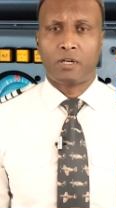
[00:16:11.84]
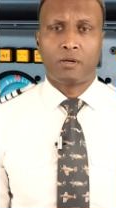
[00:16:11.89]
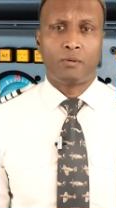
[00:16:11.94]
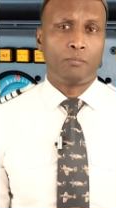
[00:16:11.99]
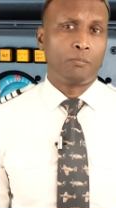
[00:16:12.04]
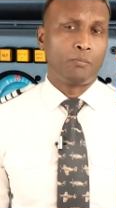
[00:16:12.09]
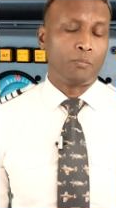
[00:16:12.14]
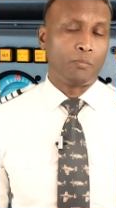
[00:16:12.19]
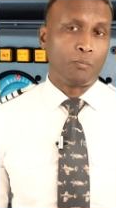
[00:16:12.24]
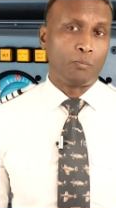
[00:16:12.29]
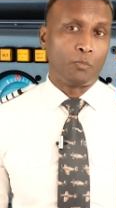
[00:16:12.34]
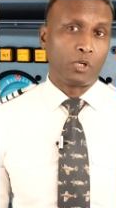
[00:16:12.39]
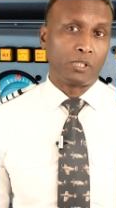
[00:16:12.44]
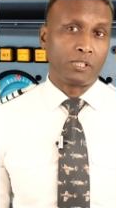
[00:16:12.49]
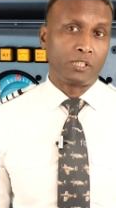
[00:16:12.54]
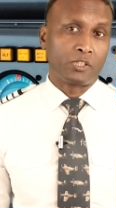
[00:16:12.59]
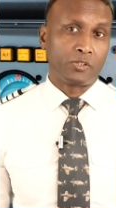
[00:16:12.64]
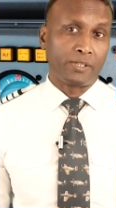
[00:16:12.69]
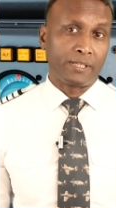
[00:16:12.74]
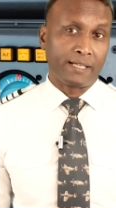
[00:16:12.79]
From
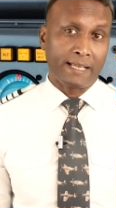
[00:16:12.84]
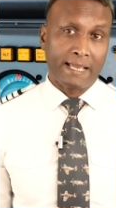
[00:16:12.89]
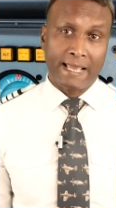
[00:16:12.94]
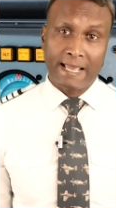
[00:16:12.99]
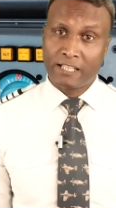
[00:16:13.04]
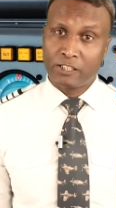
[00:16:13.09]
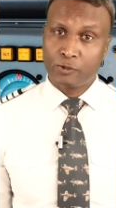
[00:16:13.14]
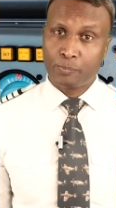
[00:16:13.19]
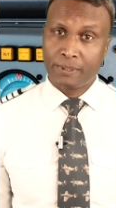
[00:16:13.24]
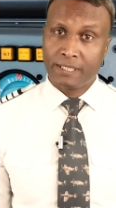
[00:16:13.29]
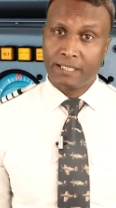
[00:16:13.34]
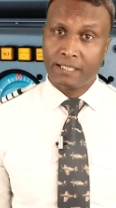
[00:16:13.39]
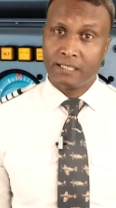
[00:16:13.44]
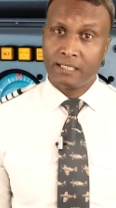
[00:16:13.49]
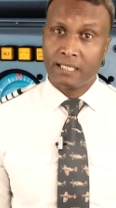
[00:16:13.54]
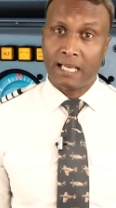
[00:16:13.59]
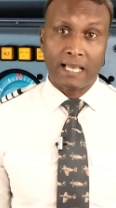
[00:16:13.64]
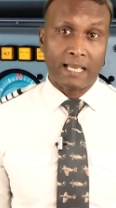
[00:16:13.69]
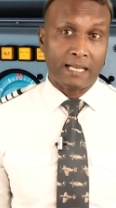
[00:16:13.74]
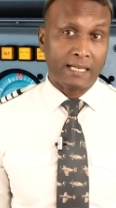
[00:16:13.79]
monitoring
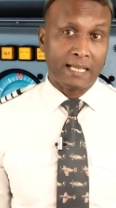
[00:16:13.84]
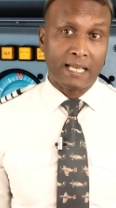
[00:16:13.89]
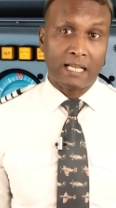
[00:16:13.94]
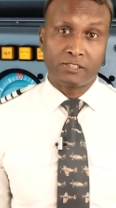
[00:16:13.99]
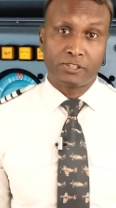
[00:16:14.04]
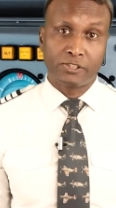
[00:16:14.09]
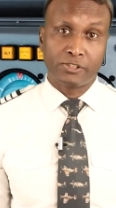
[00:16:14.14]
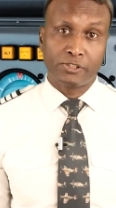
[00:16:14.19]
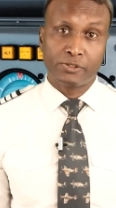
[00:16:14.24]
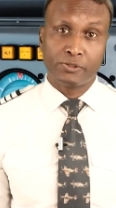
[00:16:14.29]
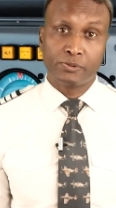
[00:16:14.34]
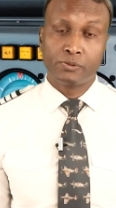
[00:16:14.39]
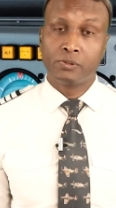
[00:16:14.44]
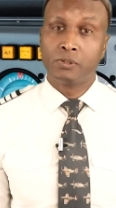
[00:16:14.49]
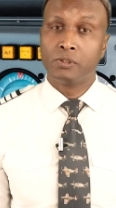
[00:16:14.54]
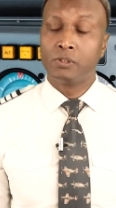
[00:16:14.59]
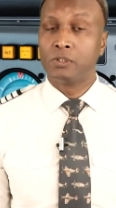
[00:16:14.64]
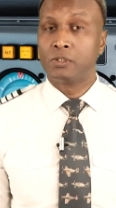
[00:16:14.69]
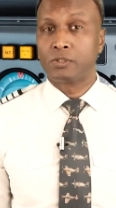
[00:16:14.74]
airspeed and altitude